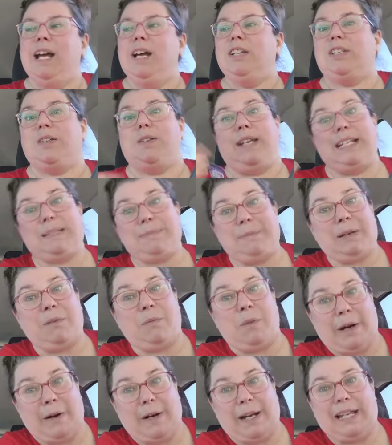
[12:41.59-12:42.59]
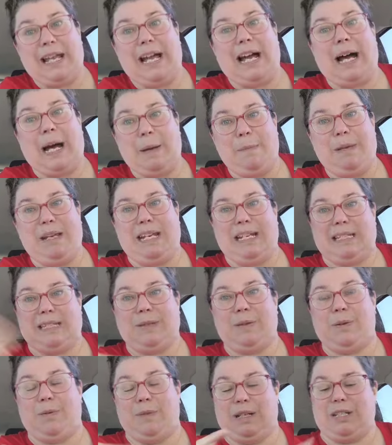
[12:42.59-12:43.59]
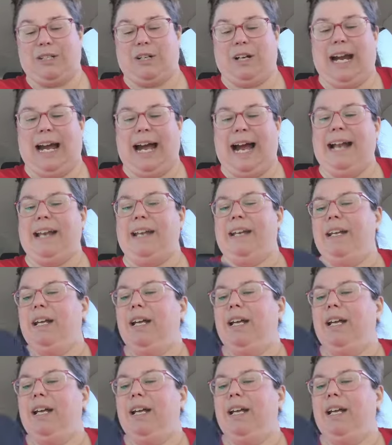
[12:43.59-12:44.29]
So he's been wearing the hubby's winter hat.